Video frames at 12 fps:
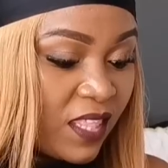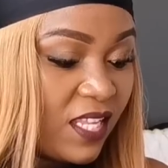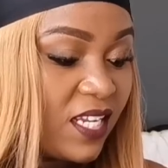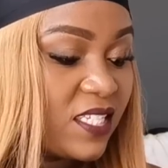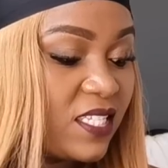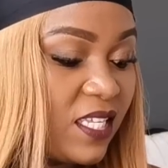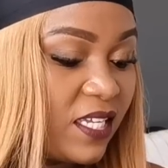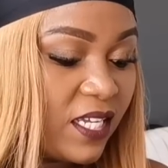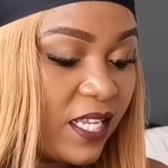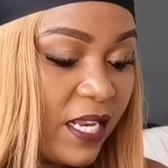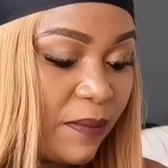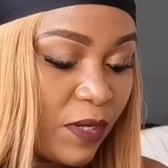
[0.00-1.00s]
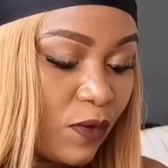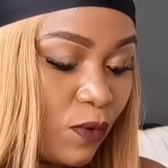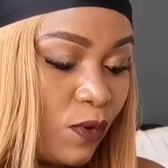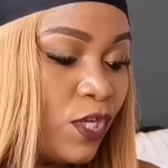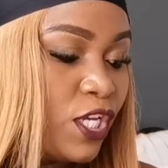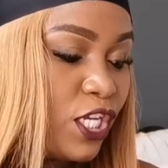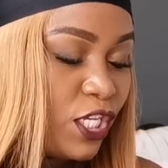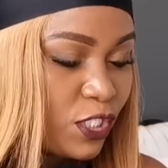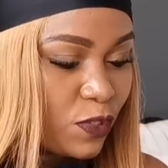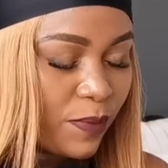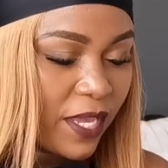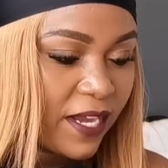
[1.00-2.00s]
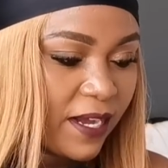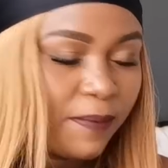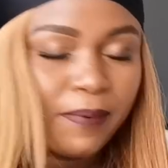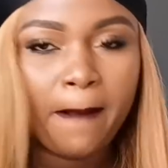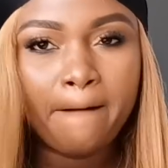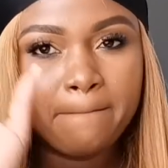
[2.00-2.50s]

The next thing, let me go into makeup.